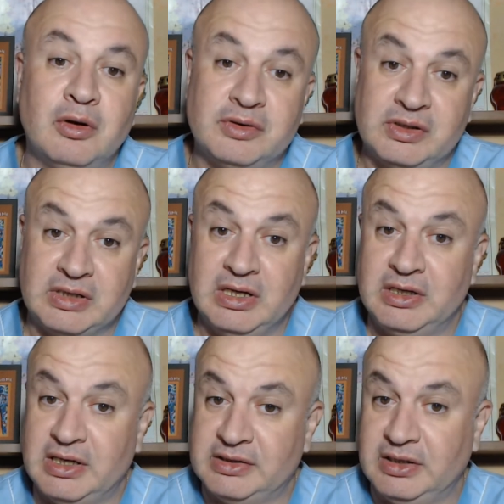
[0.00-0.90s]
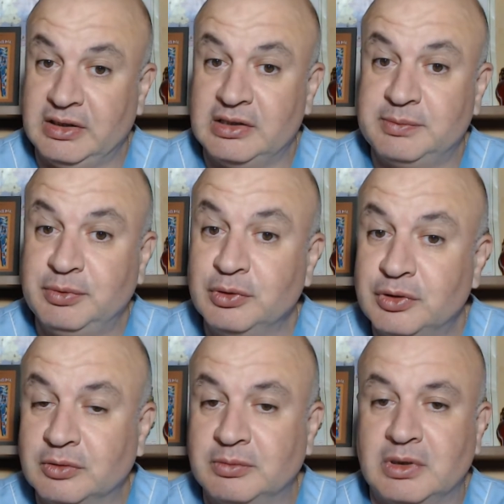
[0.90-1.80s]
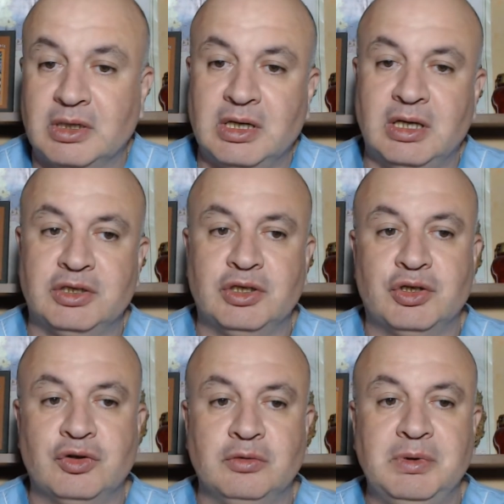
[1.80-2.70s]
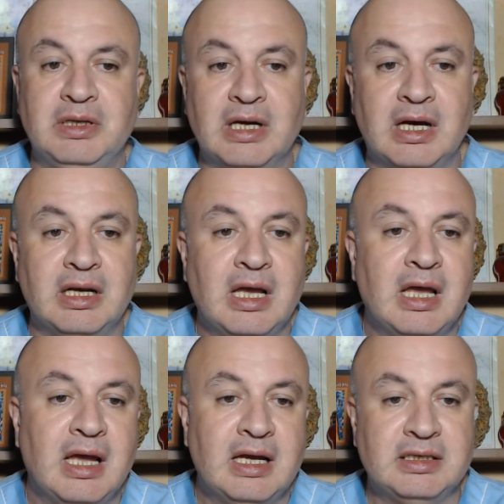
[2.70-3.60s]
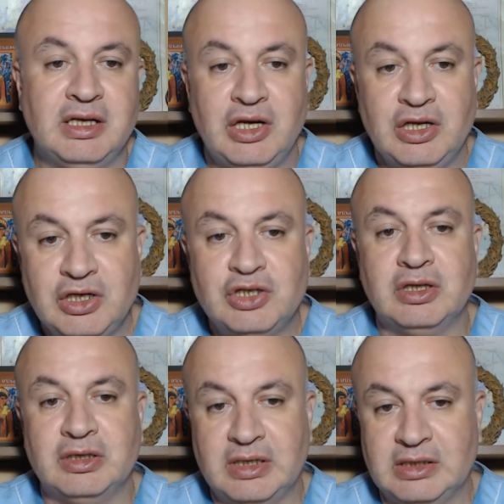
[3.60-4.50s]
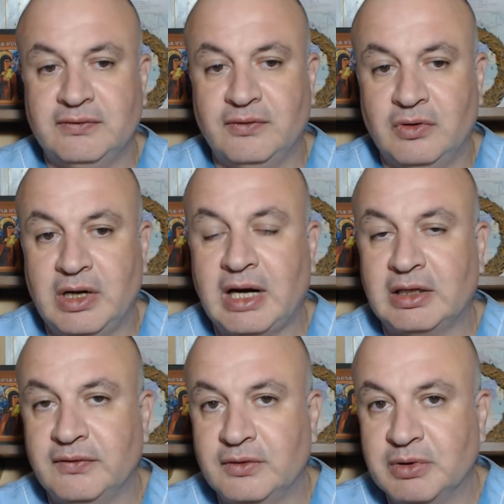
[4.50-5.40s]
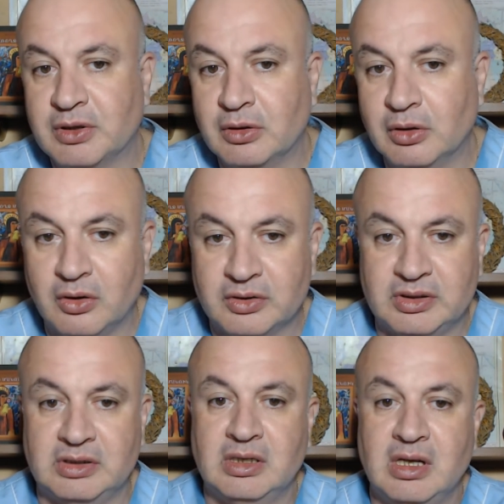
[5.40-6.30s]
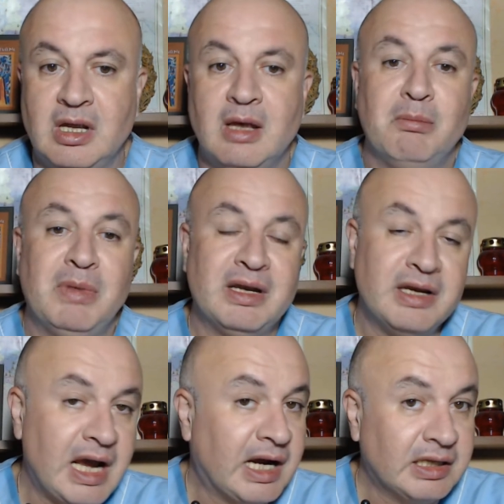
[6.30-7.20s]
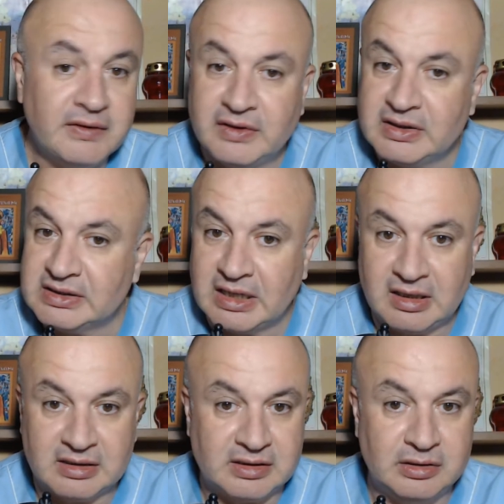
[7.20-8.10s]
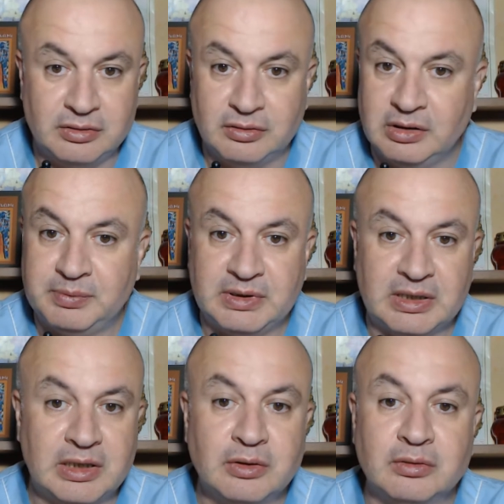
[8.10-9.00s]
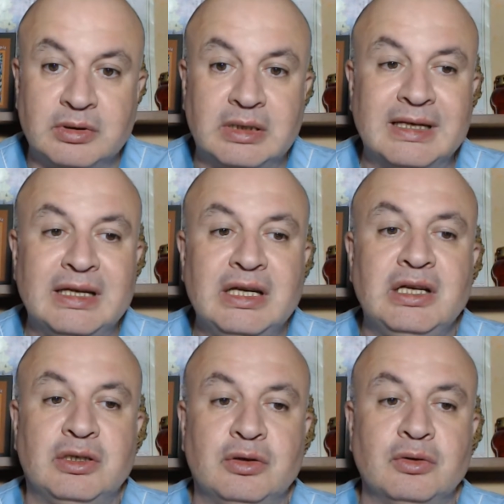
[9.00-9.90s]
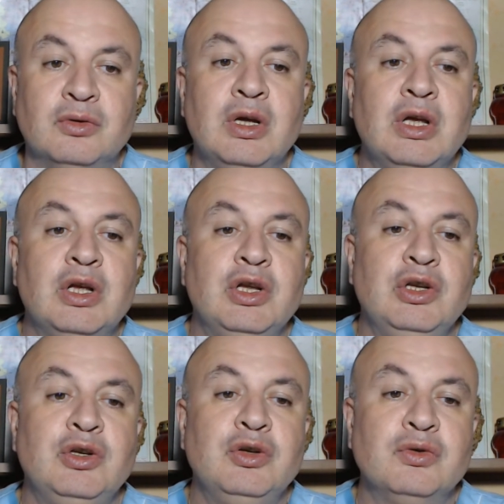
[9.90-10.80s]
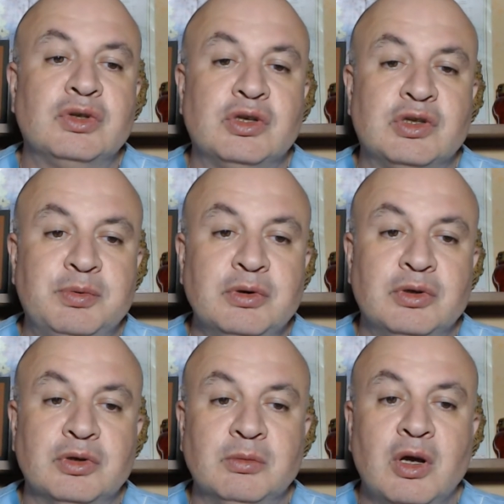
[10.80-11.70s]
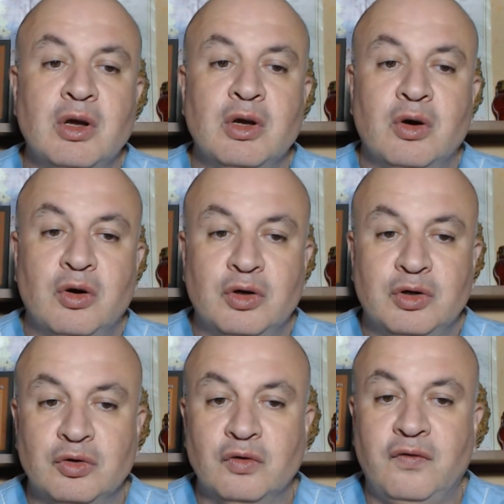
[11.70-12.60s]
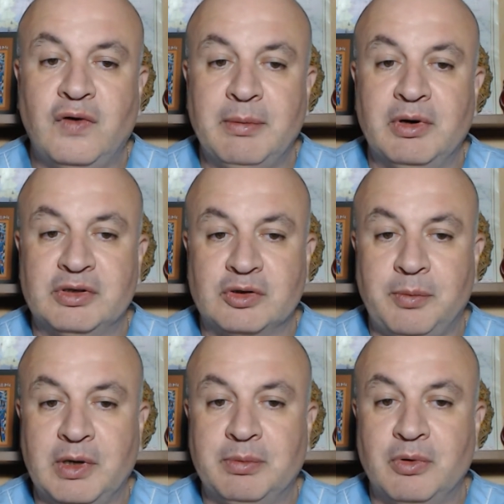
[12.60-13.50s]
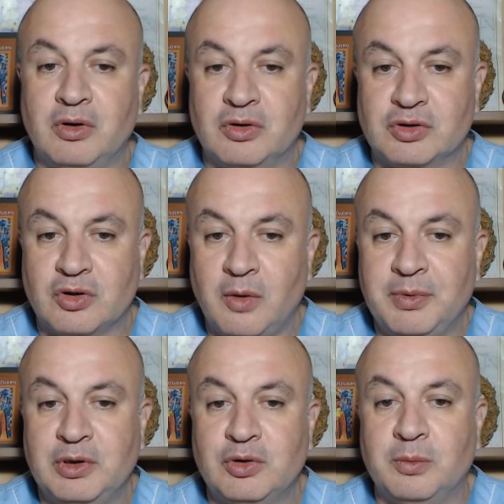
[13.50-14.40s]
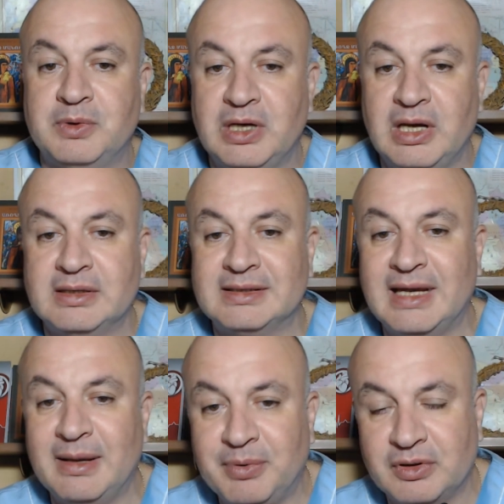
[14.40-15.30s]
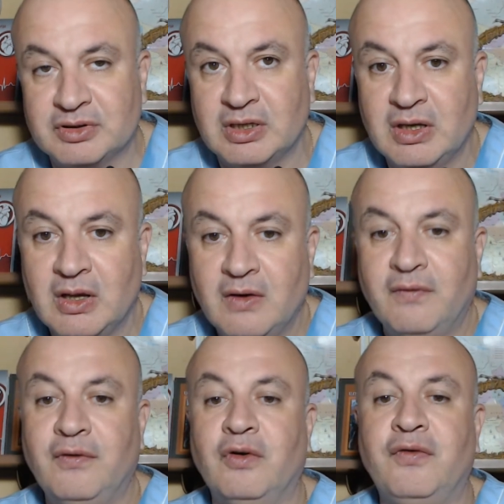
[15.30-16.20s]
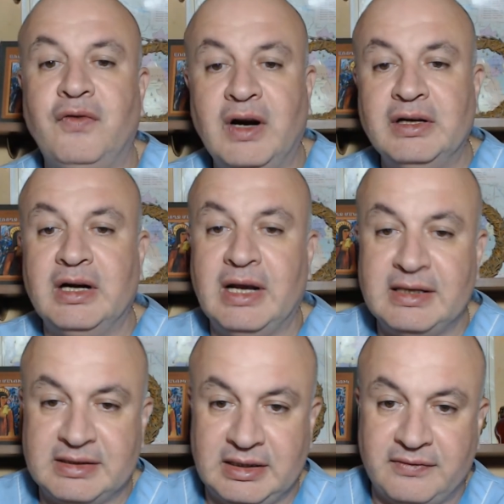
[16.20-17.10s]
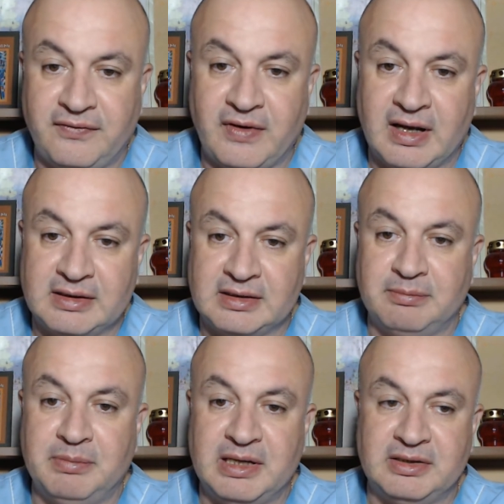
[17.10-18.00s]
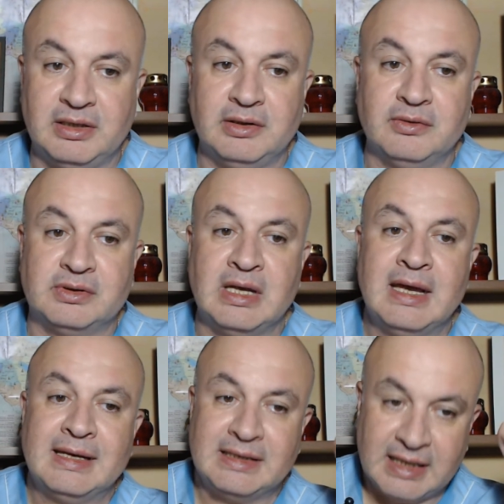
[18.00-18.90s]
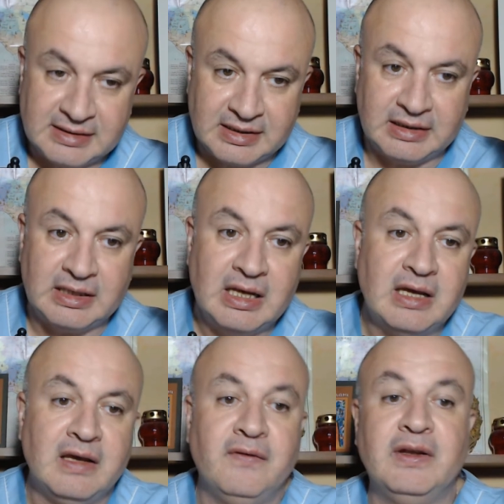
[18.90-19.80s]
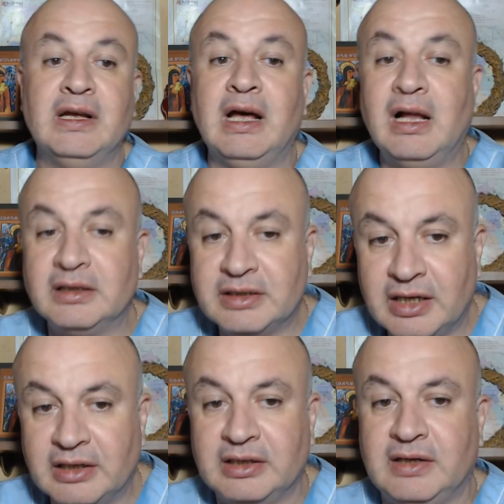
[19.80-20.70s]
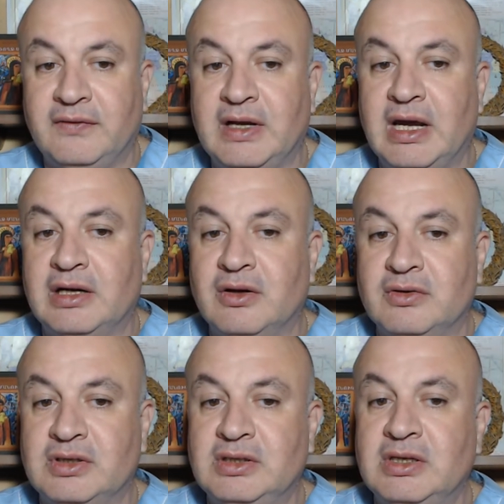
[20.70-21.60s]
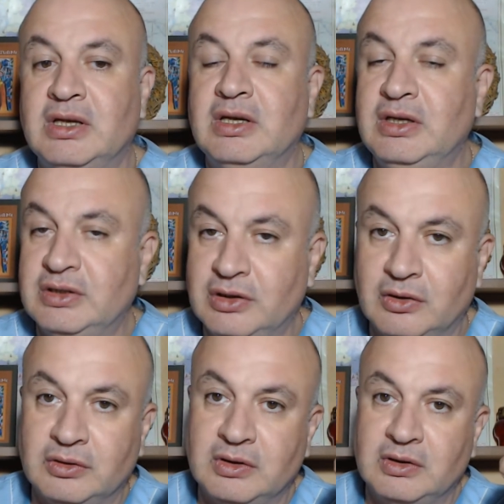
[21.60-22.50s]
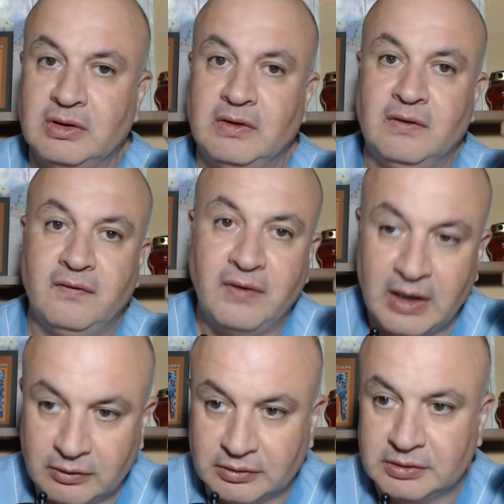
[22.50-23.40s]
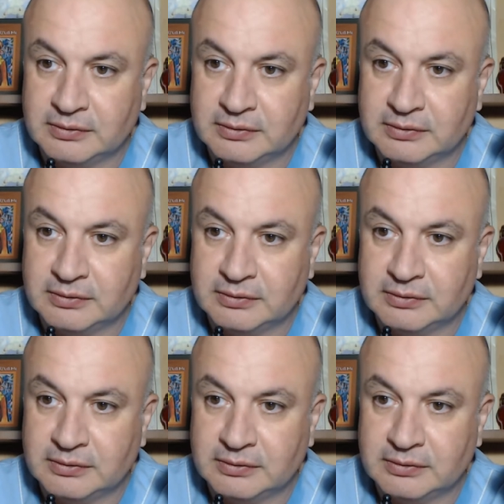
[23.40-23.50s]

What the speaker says: skin testing and sputum culture should be done as the initial test for active tuberculosis, but negative results do not preclude the need to induce sputum or do fibroscopic bronchoscopy to obtain samples for further acid-fast bacillus testing if an alternative diagnosis is not found.